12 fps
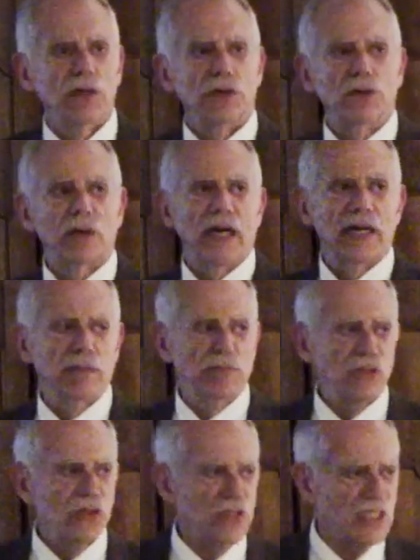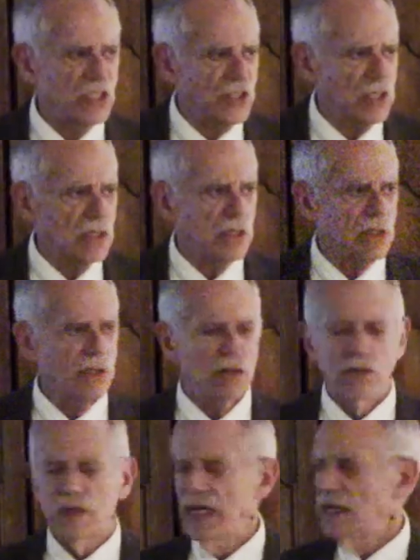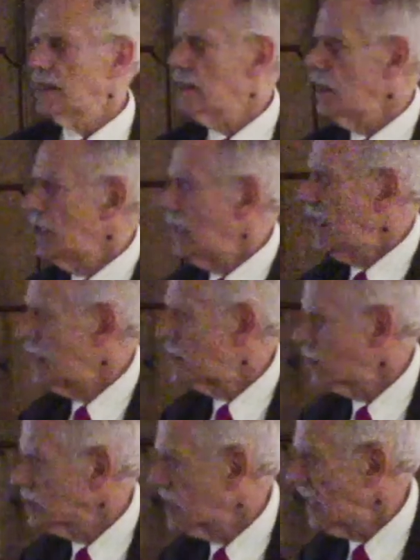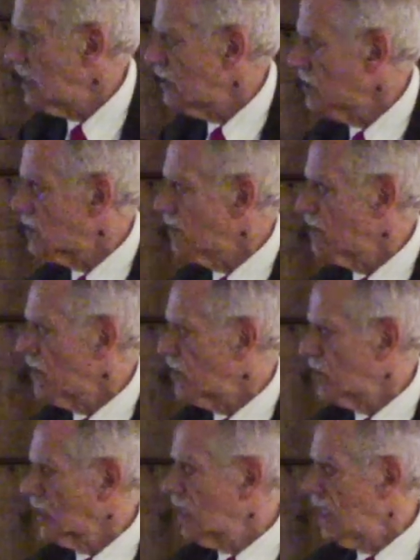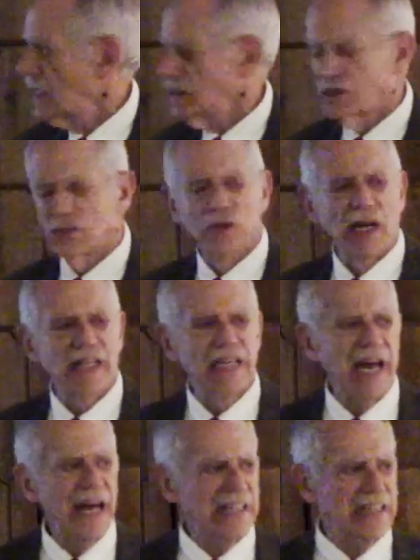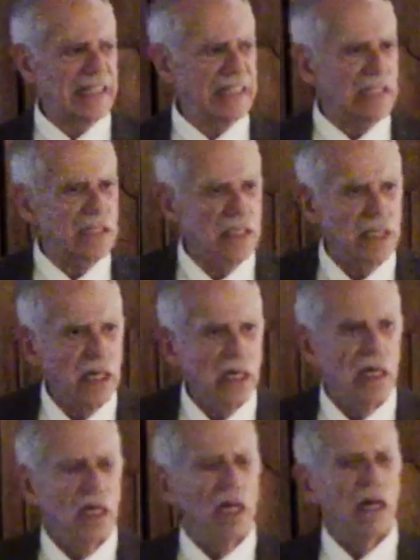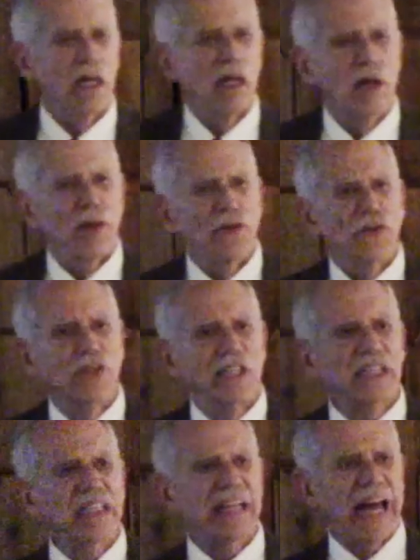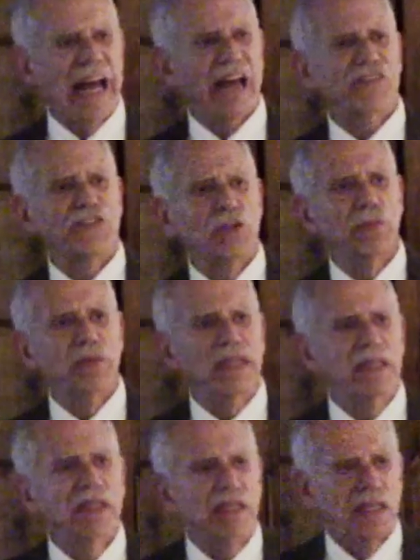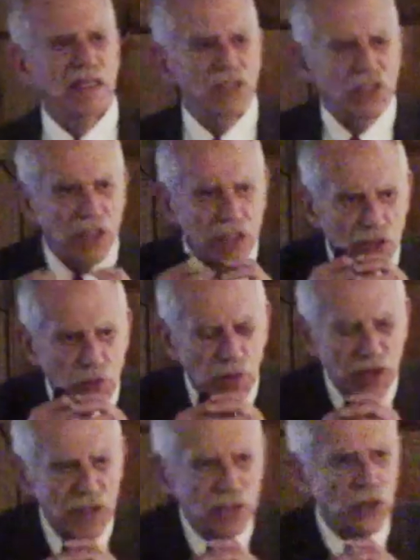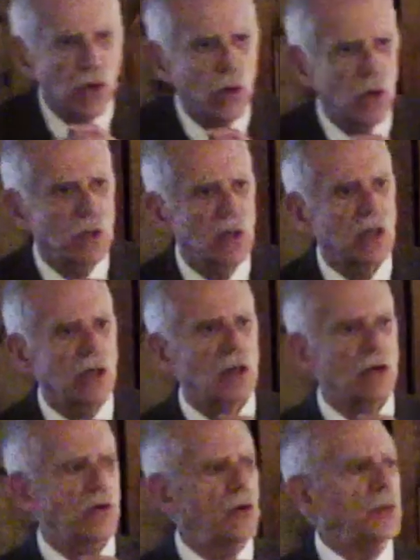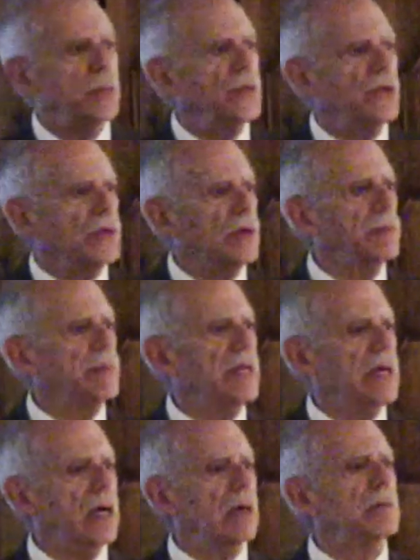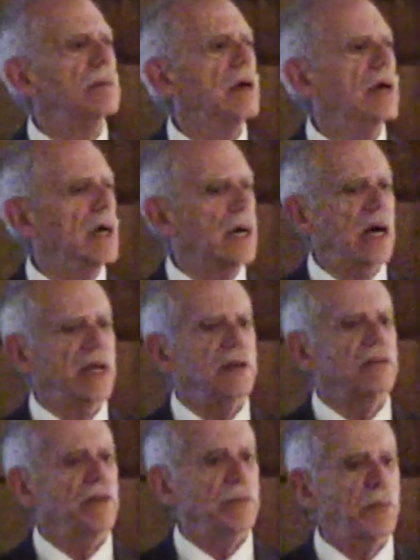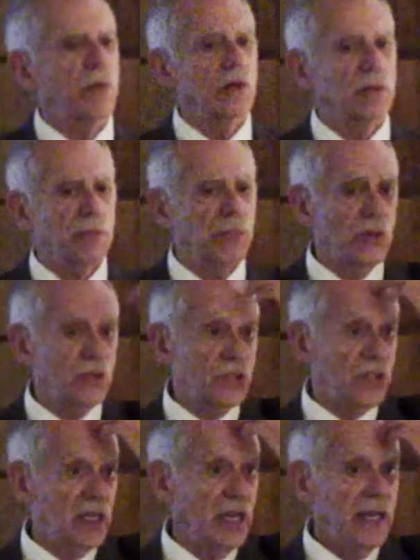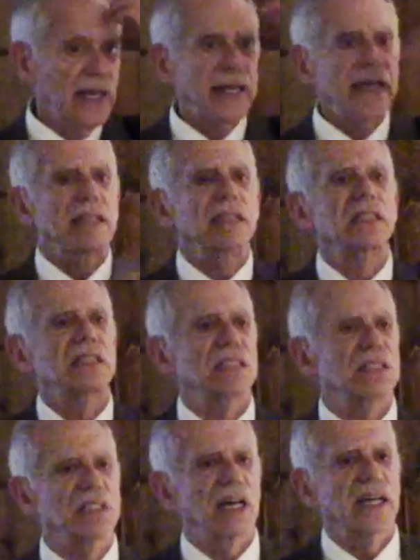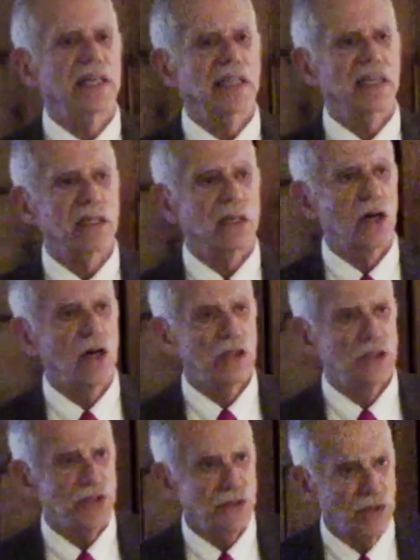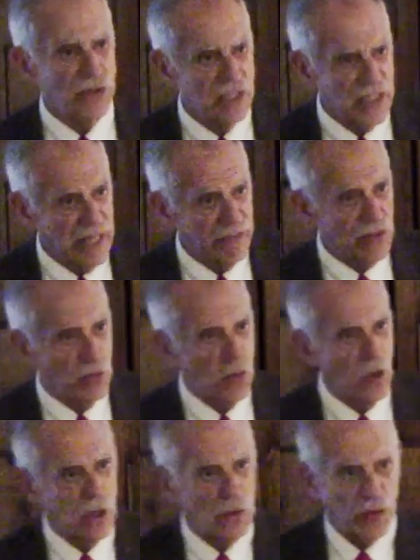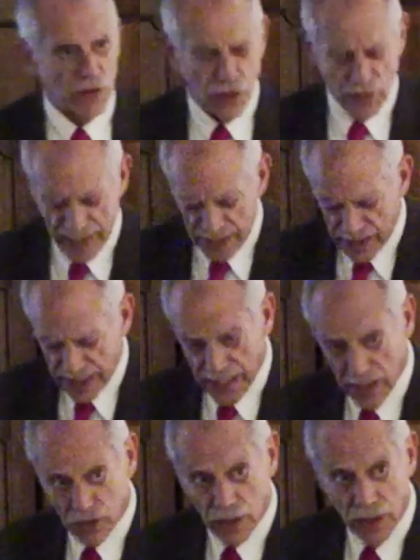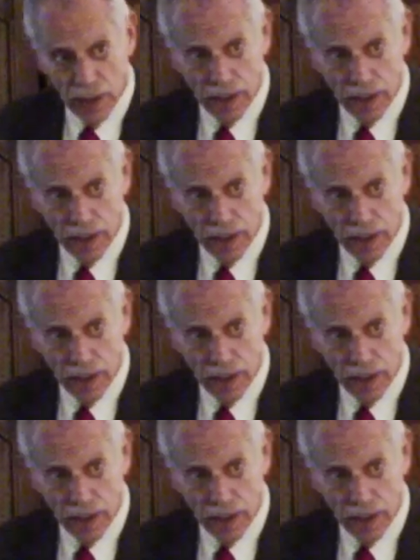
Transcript: you had musicians, you had entertainers of different kinds, you had athletes. You didn't have to be just within your own little group. You could become a kind of important person in the society at large. And you didn't have to walk with your head down